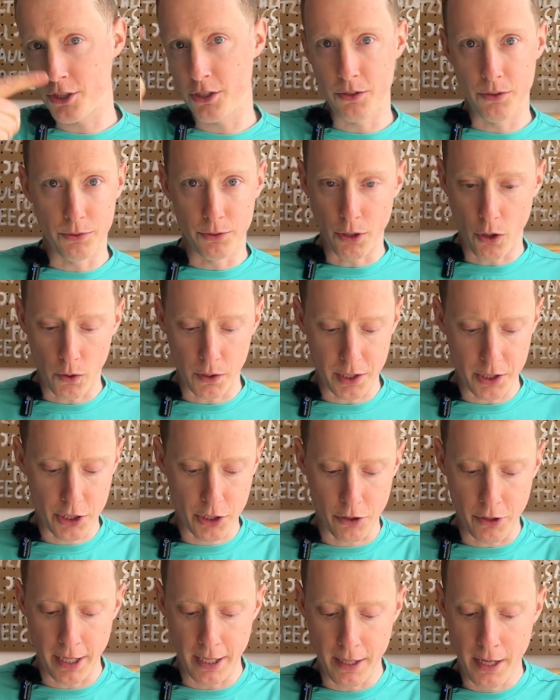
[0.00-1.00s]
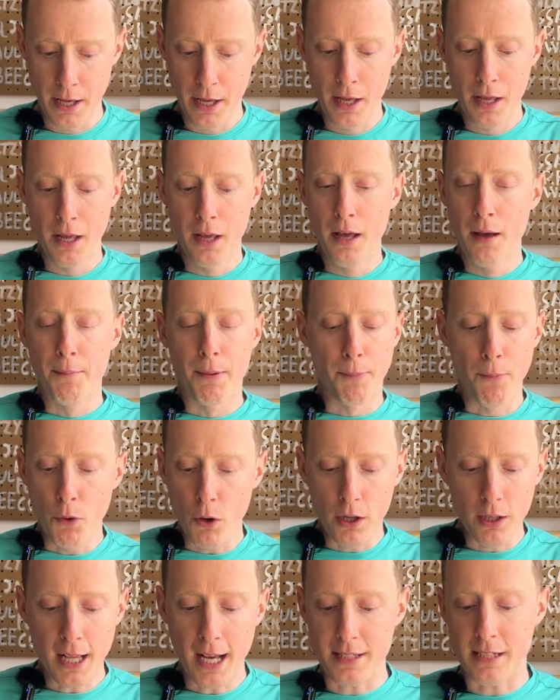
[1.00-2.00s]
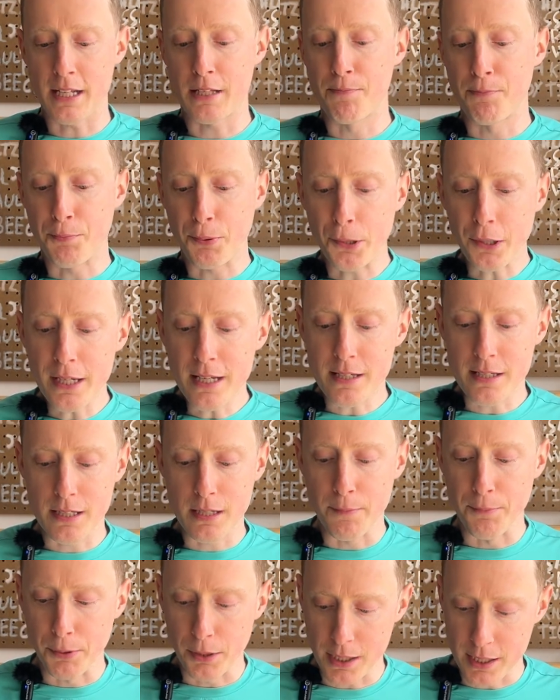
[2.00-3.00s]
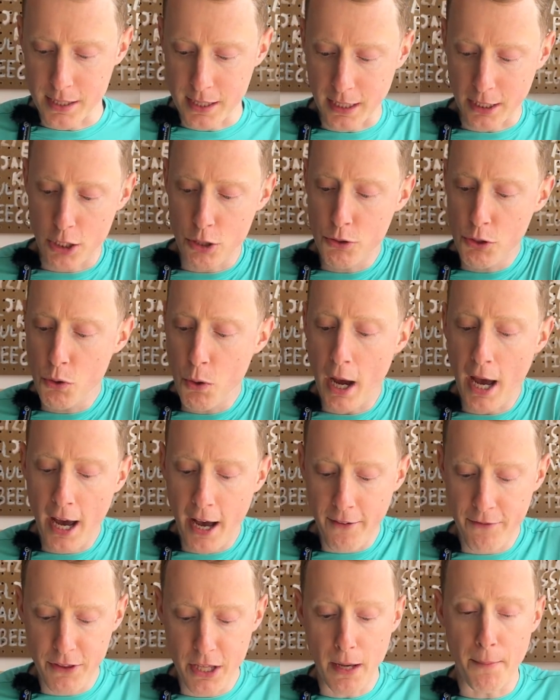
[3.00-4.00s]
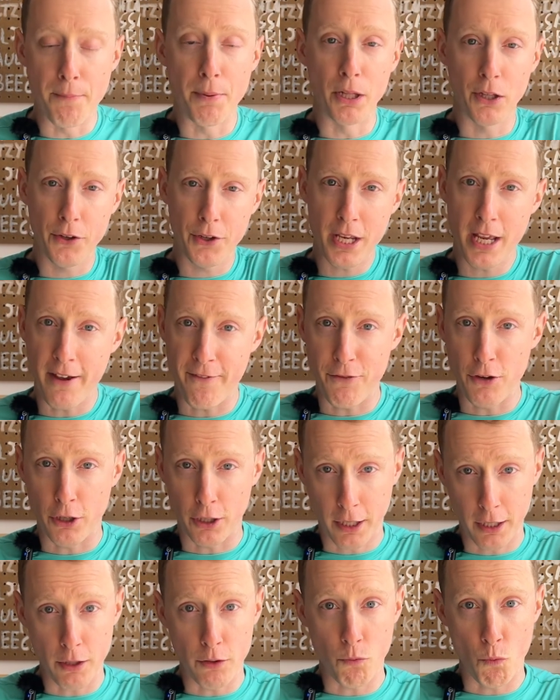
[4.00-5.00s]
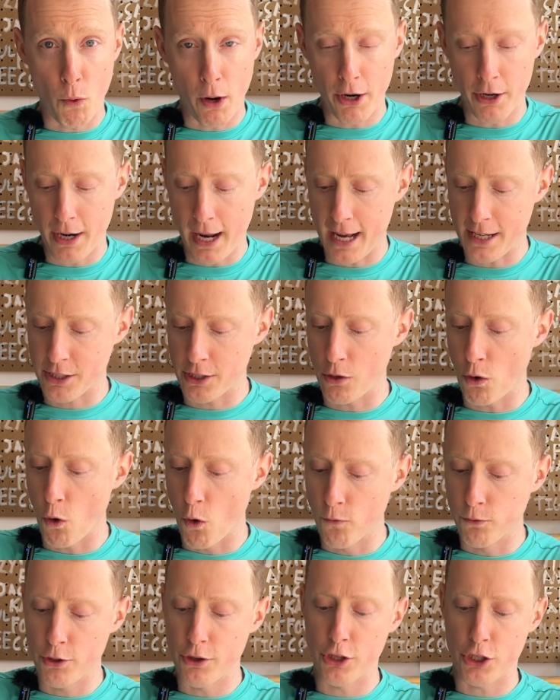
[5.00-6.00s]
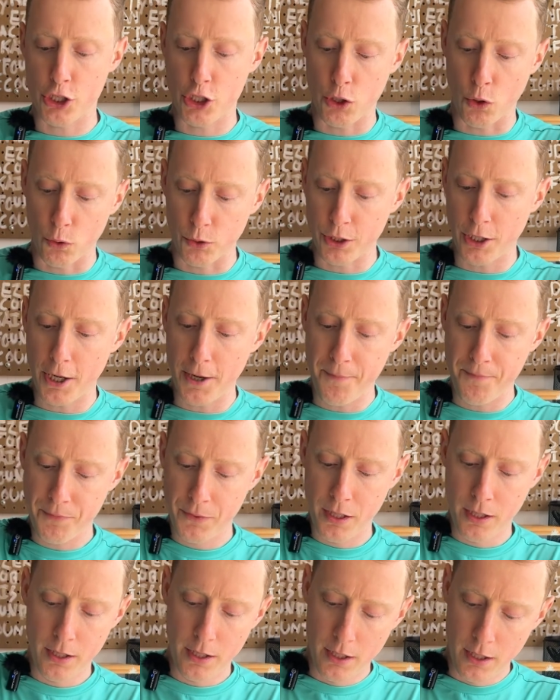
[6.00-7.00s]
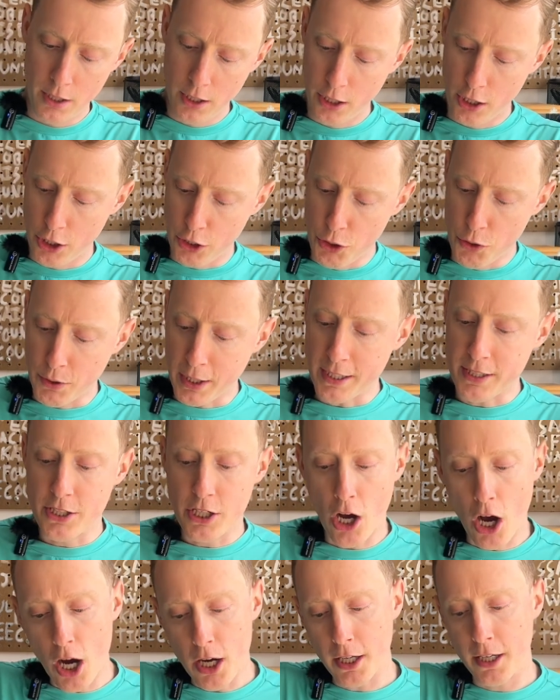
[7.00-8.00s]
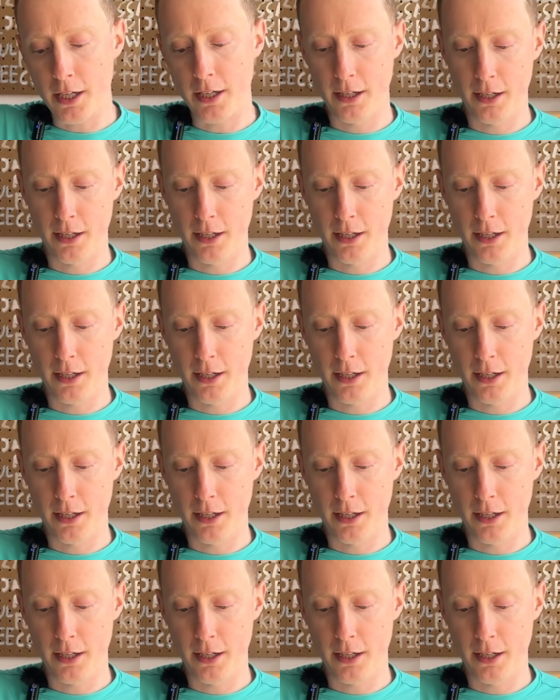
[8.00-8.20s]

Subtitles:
you know on the screen. But more or less, it's pretty simplistic. You do have the ability, if you're gonna wear it as an over-the-shoulder, you can tuck,